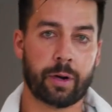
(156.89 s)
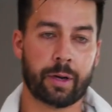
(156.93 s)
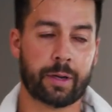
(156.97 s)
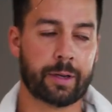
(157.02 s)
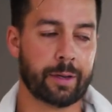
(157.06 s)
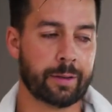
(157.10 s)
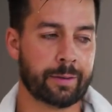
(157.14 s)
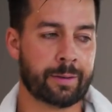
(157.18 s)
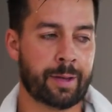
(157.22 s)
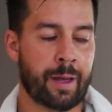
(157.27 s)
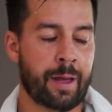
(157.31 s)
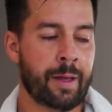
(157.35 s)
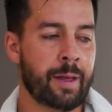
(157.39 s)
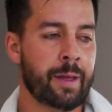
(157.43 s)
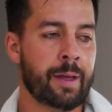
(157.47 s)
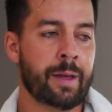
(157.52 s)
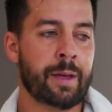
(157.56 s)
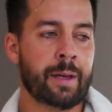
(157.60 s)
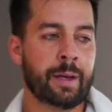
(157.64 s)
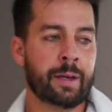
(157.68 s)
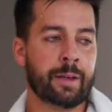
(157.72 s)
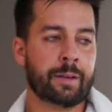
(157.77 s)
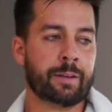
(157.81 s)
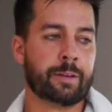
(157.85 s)
Because
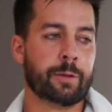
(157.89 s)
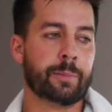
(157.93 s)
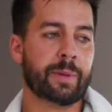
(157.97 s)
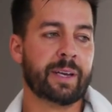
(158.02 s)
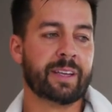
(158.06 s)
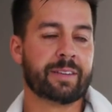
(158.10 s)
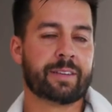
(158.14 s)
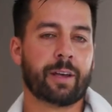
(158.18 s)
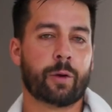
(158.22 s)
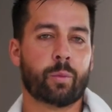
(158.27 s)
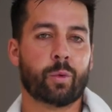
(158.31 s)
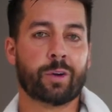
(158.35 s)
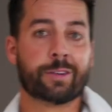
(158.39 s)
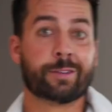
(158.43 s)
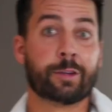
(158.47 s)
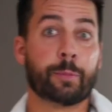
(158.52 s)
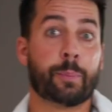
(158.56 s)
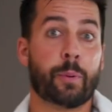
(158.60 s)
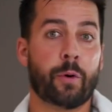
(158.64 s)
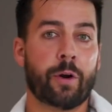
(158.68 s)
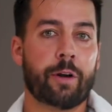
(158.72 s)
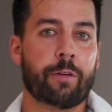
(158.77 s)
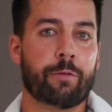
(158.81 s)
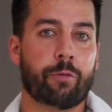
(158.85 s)
to me, it's like, what's the
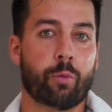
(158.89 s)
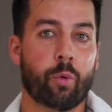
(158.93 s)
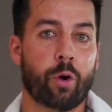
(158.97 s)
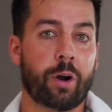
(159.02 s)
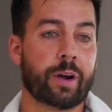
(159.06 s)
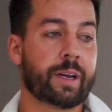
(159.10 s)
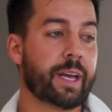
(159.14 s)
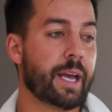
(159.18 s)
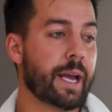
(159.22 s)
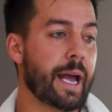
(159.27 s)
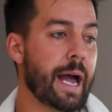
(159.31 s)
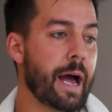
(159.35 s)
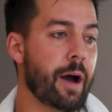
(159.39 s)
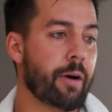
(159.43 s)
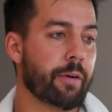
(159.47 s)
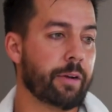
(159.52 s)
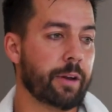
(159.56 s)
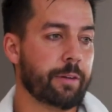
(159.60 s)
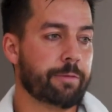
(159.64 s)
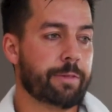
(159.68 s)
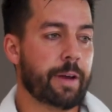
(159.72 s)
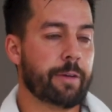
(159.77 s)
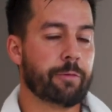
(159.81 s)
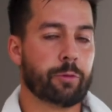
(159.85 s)
point of working out
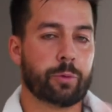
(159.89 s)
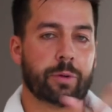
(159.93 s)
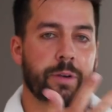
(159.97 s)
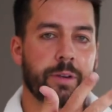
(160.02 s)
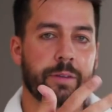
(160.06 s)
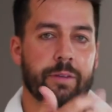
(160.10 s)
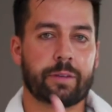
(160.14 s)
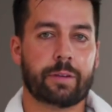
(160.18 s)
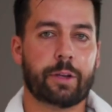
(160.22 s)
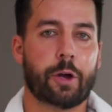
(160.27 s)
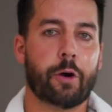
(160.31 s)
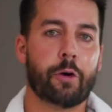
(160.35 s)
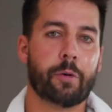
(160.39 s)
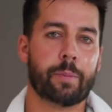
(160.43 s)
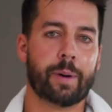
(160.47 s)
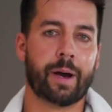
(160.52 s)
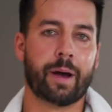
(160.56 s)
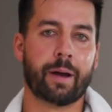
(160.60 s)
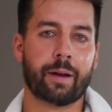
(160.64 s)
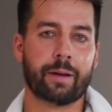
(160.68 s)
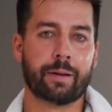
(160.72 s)
if everyone doesn't know about